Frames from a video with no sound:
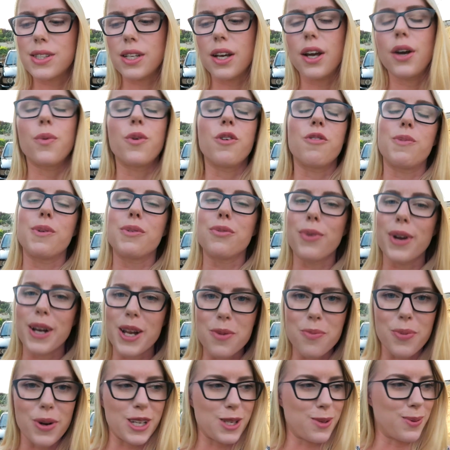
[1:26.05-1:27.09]
So we've been
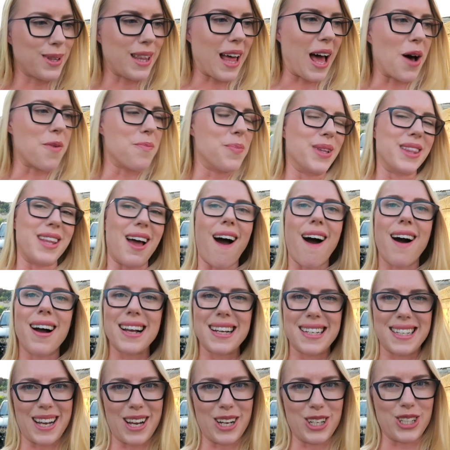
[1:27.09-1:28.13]
really impressed with that, but the
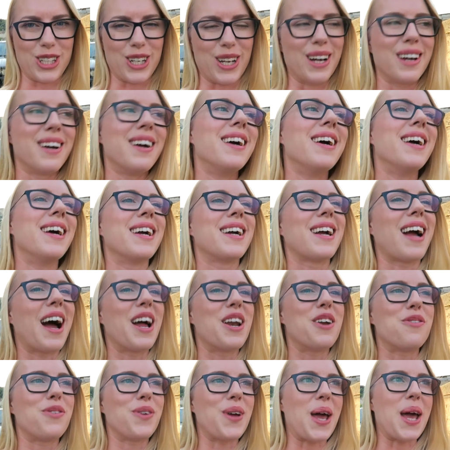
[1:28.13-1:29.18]
architecture
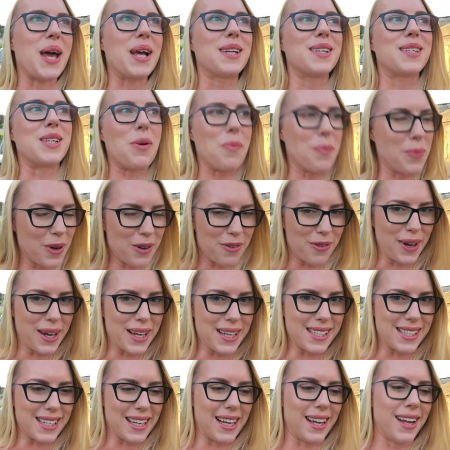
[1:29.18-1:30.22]
kind of
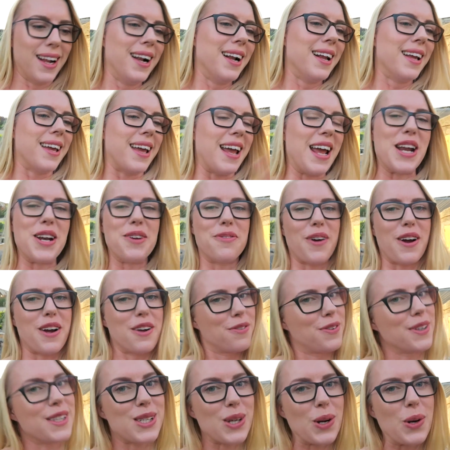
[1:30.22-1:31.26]
exemplifies it in a very
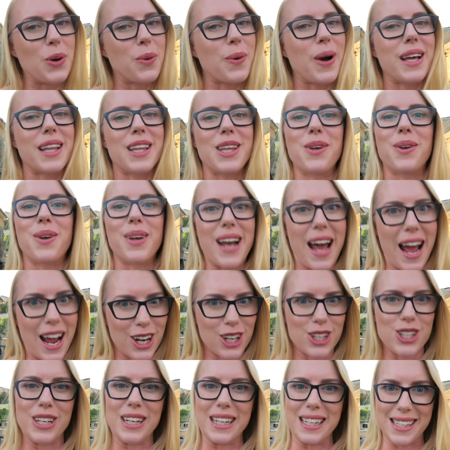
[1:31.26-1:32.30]
physical way that you can
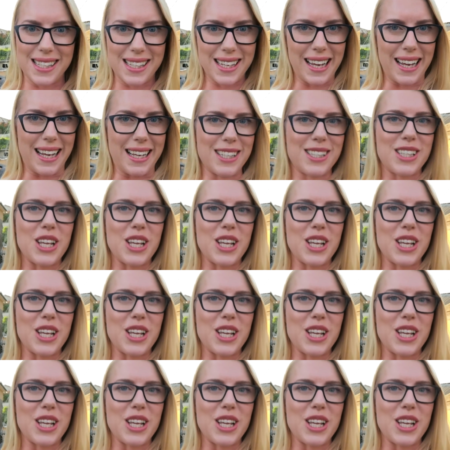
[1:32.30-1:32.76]
actually see.